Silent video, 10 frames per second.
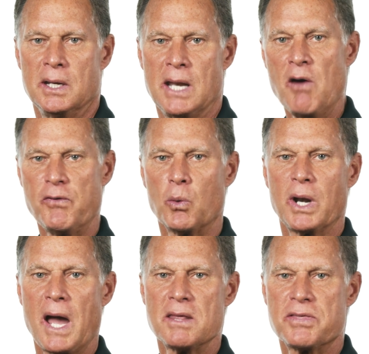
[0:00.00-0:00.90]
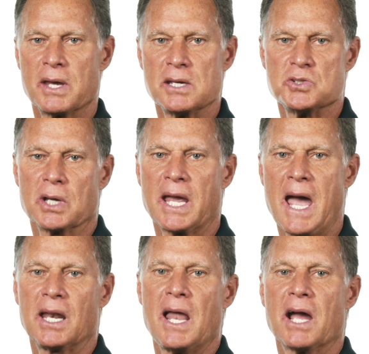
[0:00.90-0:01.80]
Now for what I think is the
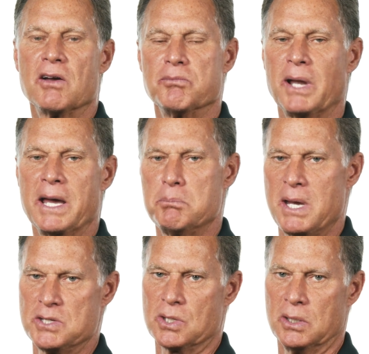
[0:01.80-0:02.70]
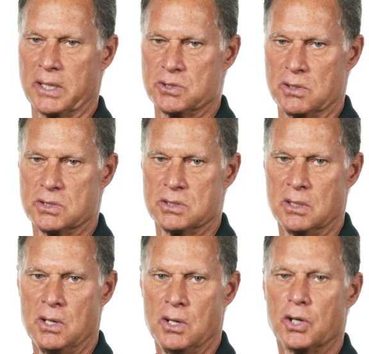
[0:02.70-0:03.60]
Cadillac of plant-based elixirs,
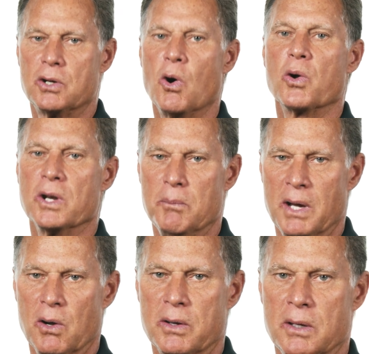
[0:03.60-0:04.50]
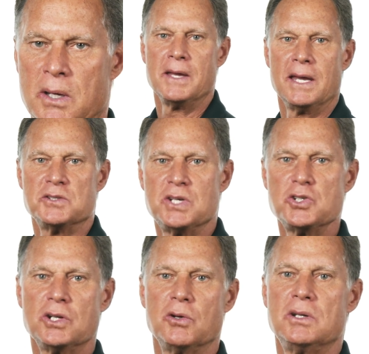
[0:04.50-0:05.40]
coconut milk. It's
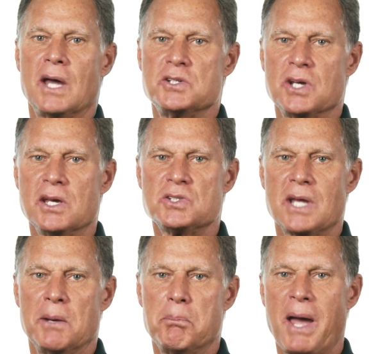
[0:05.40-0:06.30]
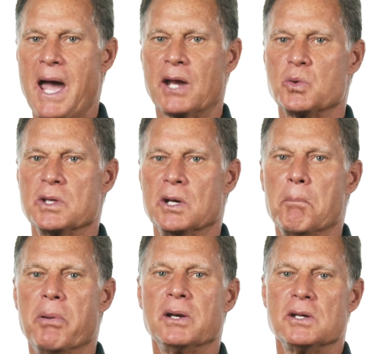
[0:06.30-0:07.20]
easy to digest and packed with an
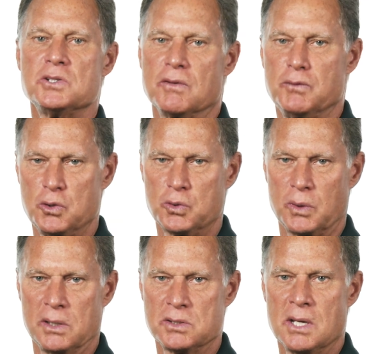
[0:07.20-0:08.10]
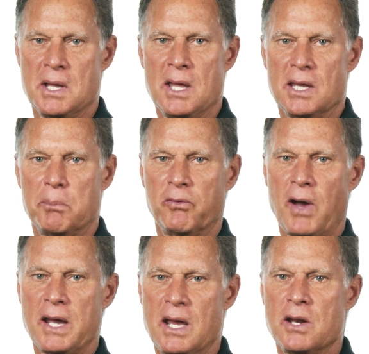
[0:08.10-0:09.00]
abundance of nutrients that
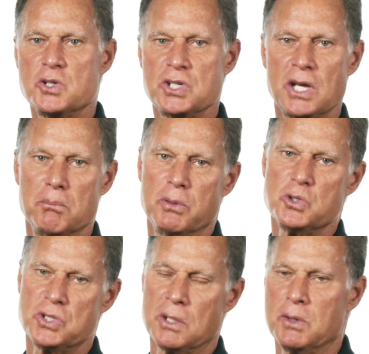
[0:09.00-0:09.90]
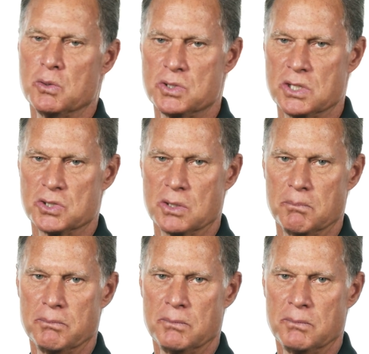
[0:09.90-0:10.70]
provide energy and boost the immune system.